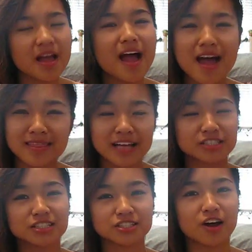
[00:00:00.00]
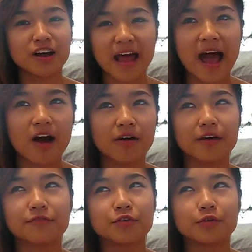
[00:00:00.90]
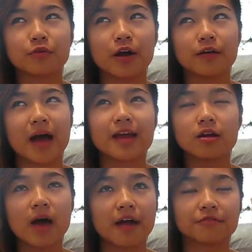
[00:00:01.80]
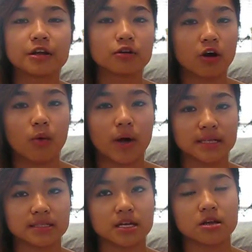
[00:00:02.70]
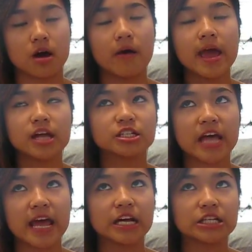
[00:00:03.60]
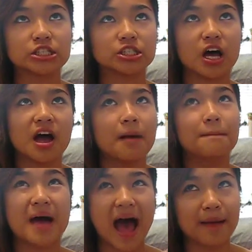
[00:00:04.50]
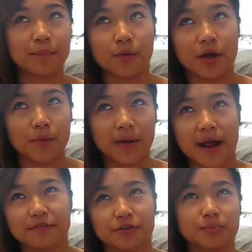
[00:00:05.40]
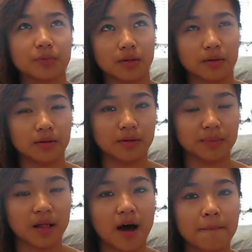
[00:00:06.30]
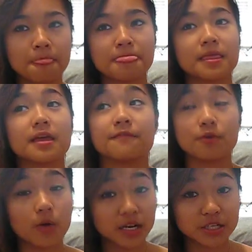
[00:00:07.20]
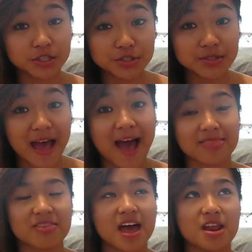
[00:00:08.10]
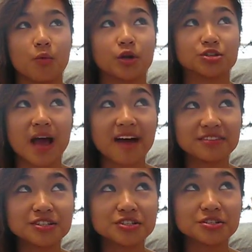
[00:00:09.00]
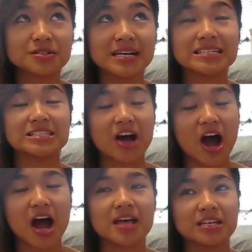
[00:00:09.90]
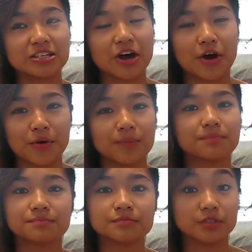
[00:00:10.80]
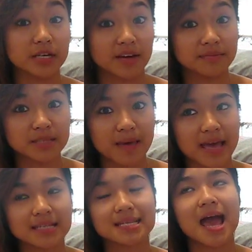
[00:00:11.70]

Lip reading: And like to start out, I know every girl wants to, you know, change the bad boy, whatever, blah, blah, blah. If you want to do that, then what you have to do is not, you know, you can give him space.